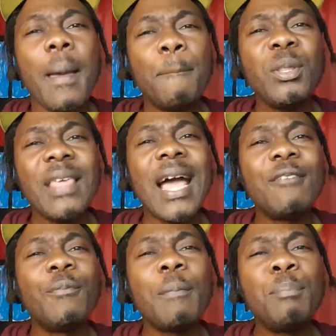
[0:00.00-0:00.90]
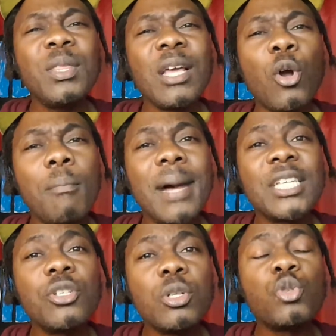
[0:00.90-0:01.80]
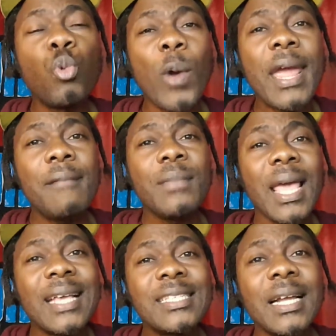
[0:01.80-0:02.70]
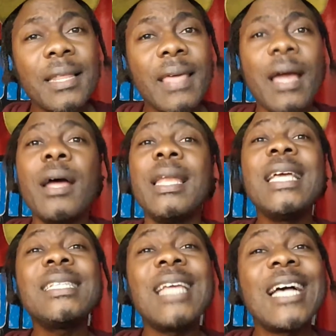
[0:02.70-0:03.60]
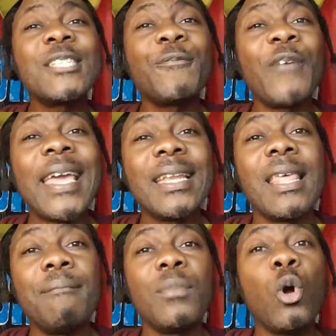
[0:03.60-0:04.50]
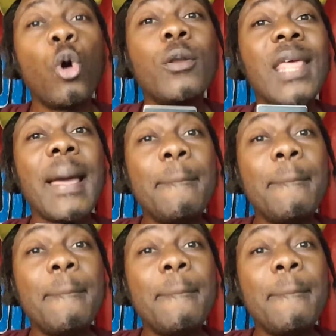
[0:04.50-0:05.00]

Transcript: put the commercials where exactly they are. Let us find them on their